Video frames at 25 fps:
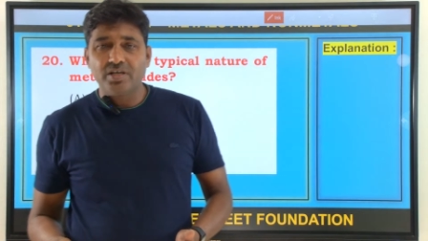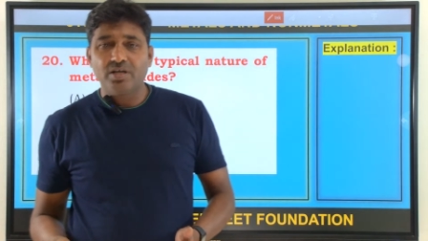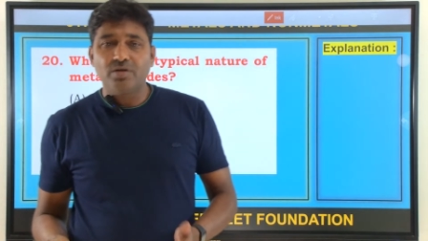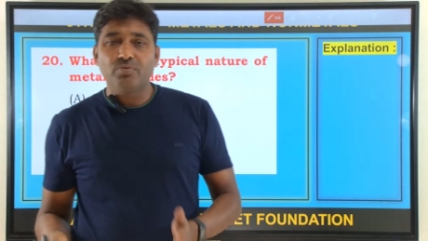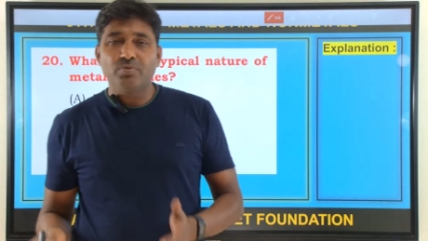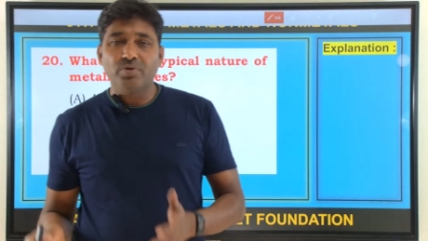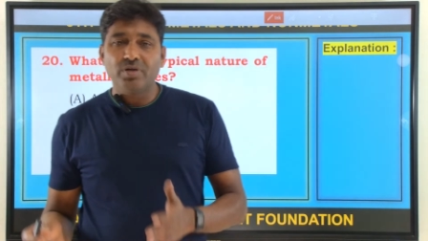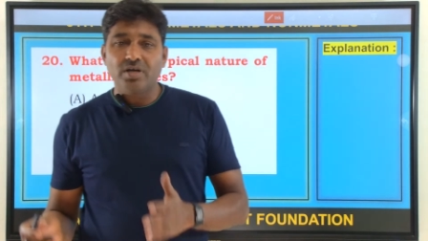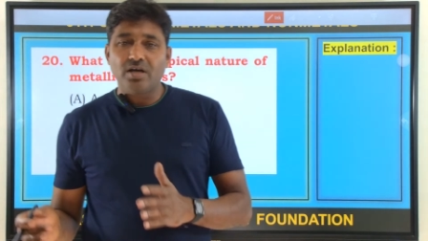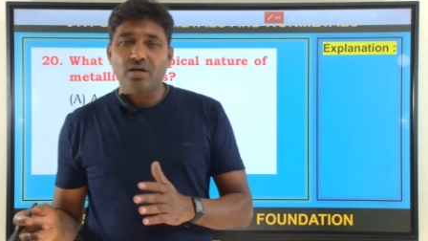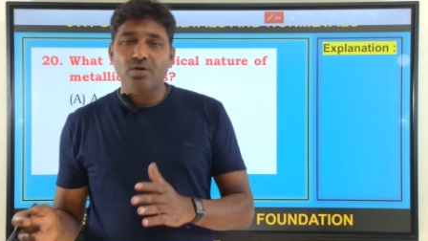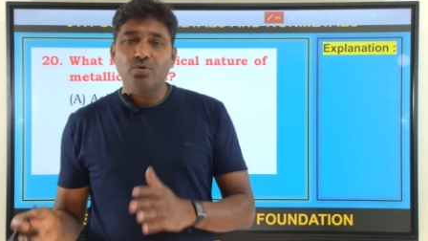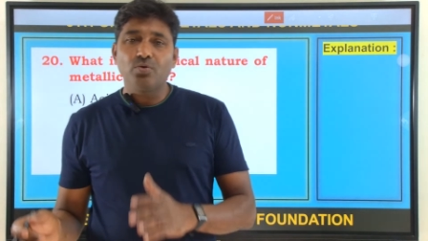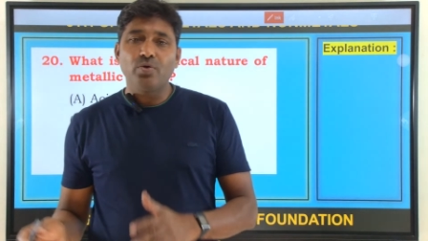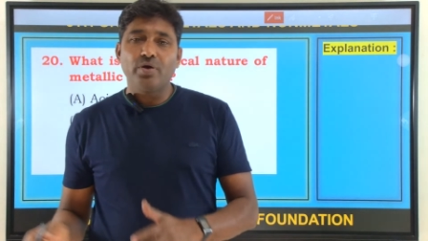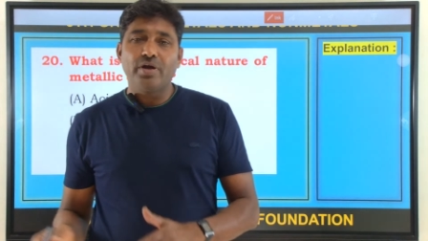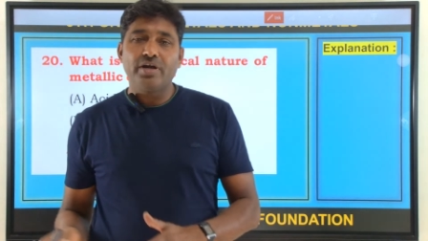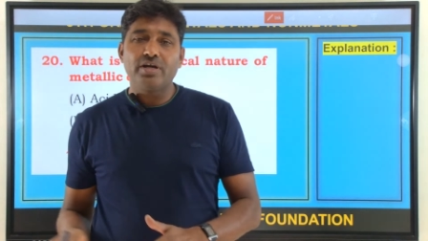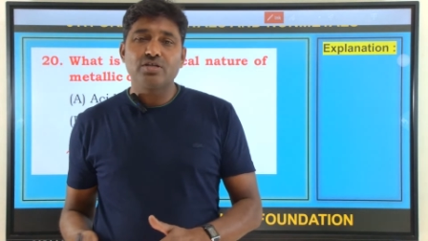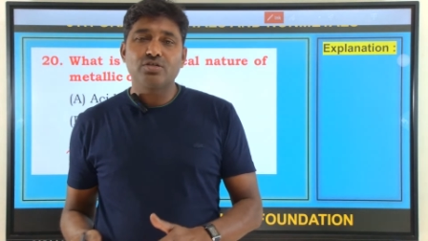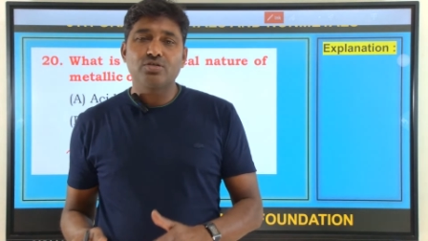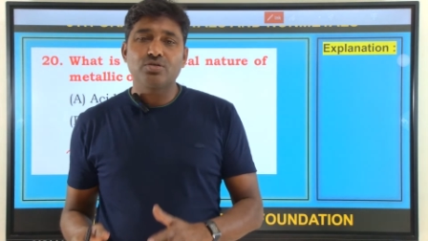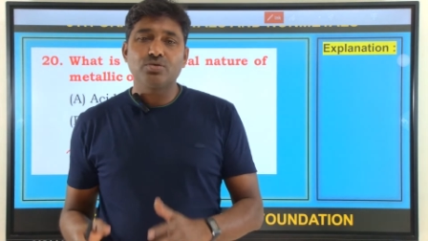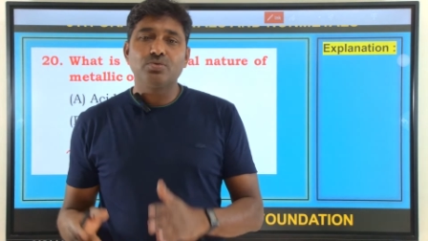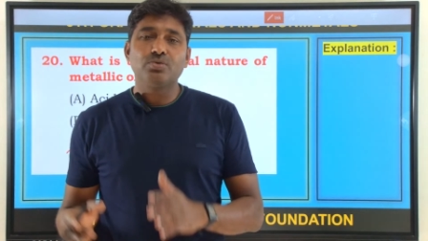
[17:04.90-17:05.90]
we are
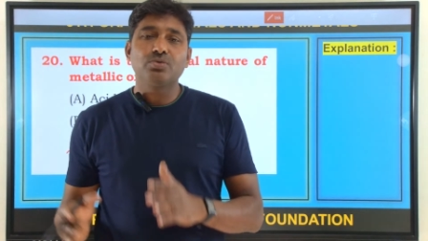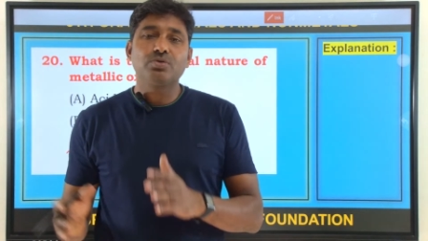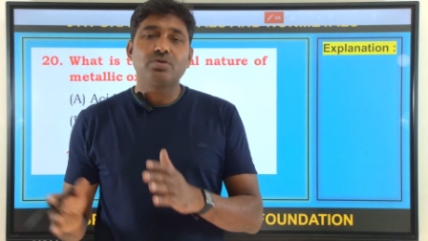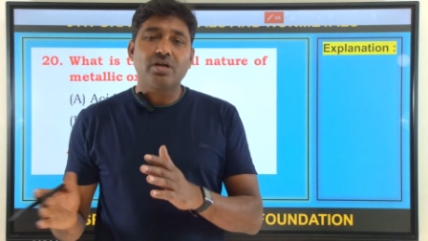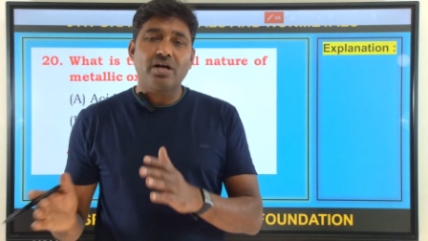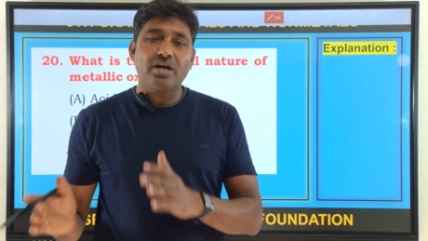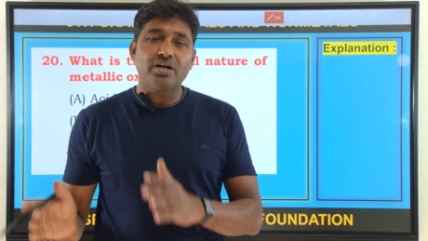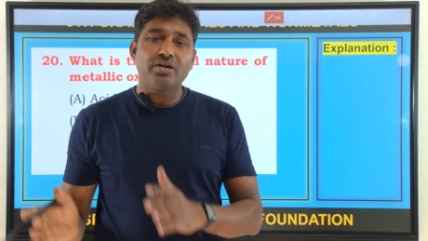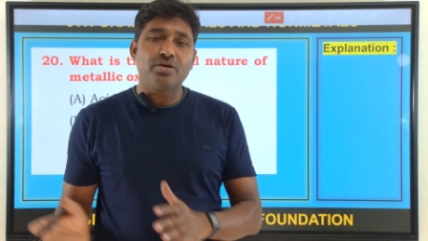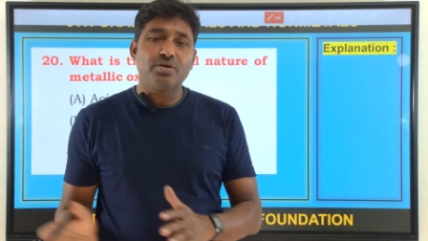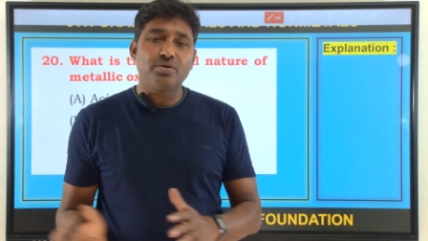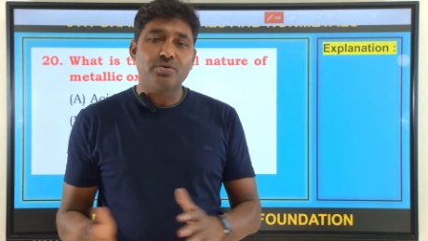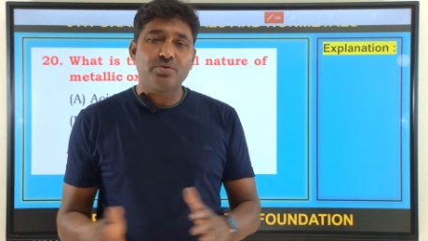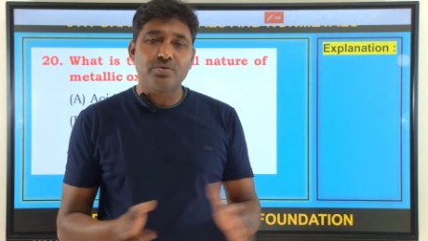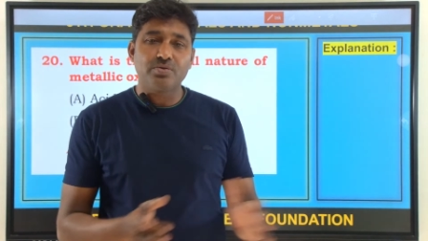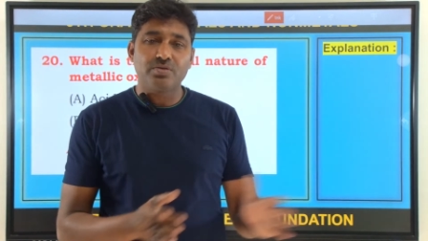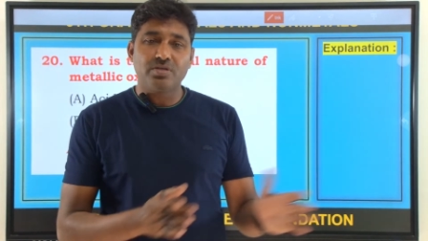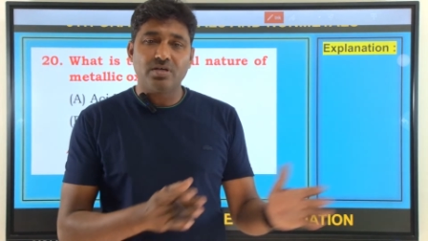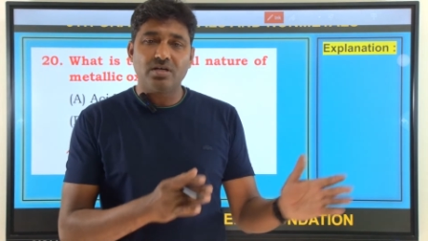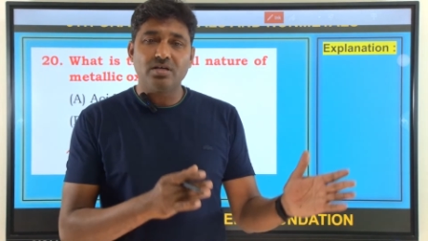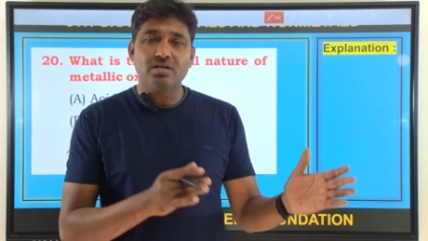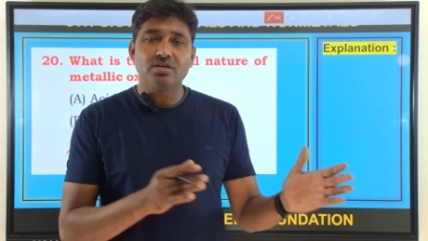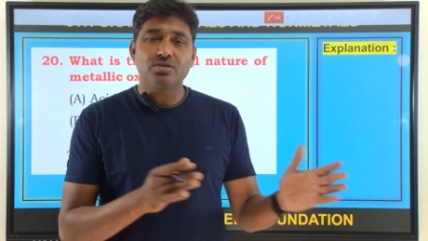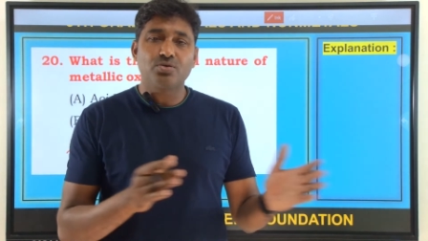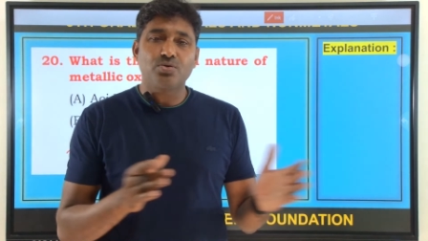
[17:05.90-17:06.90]
going to continue
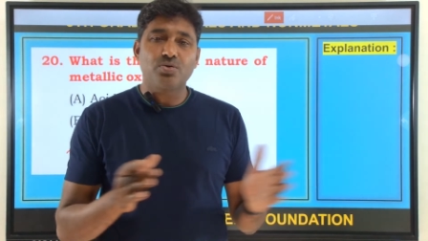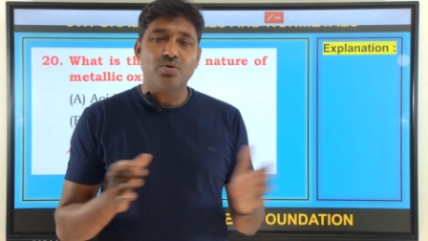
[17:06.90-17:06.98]
the